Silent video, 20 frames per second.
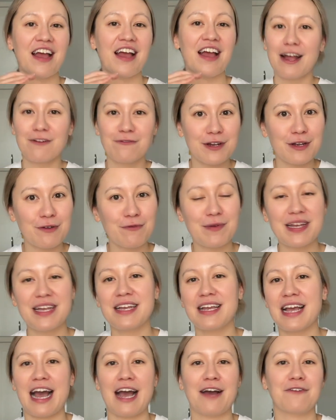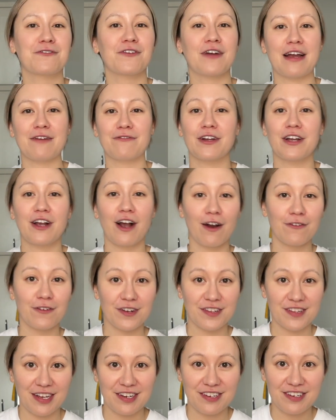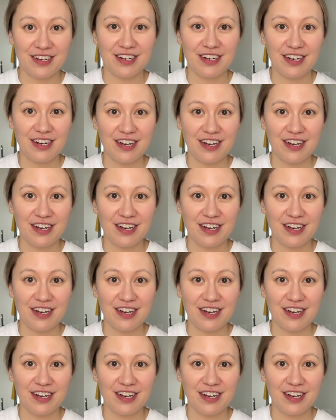every week after every conversation,